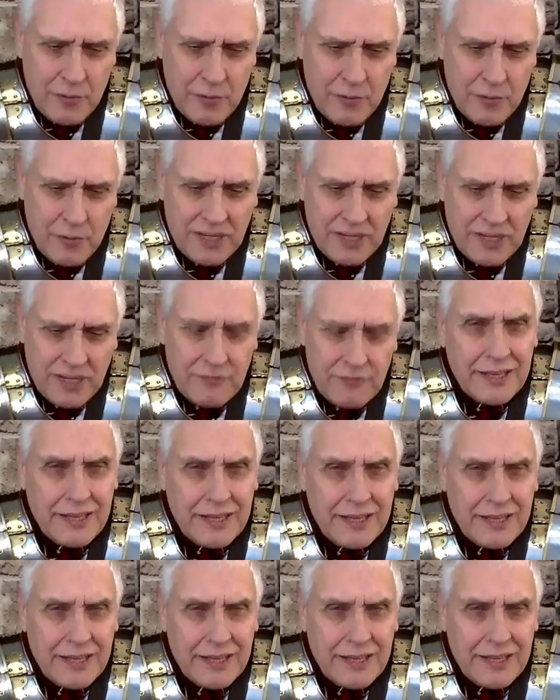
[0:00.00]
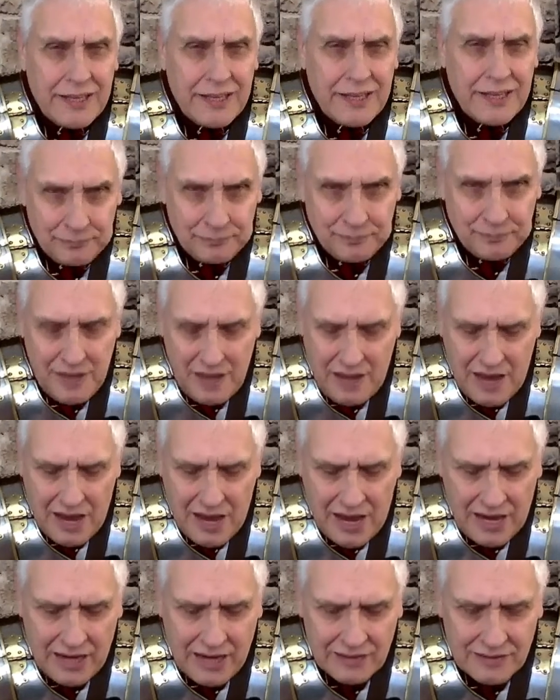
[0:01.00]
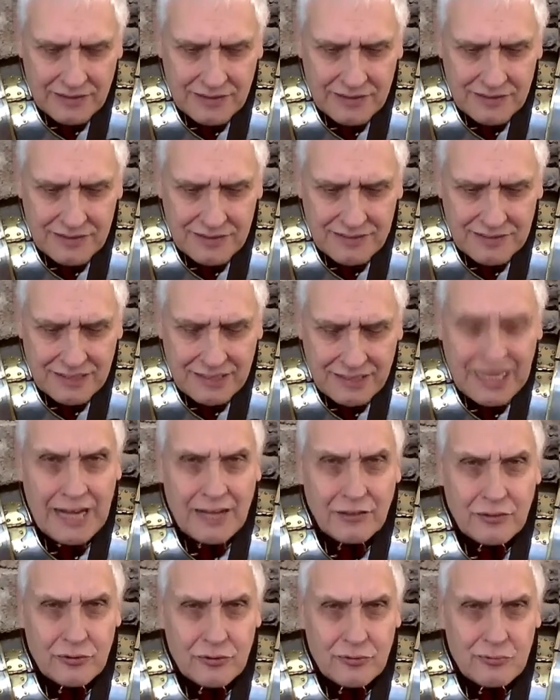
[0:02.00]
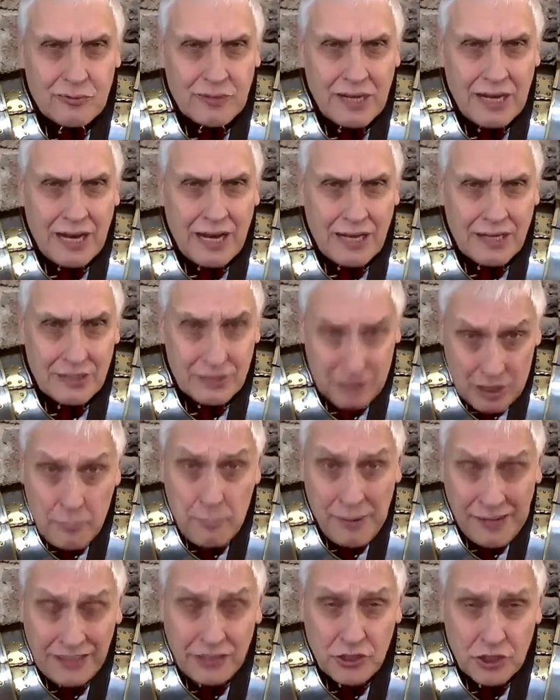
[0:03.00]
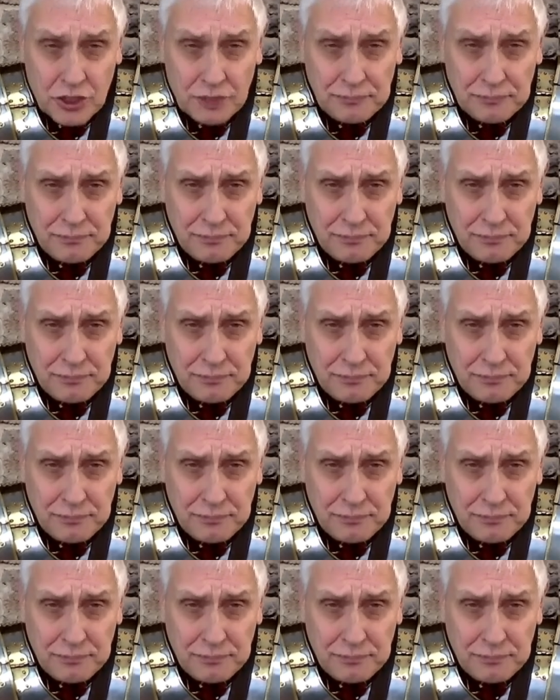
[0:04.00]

land, and the land and a pension,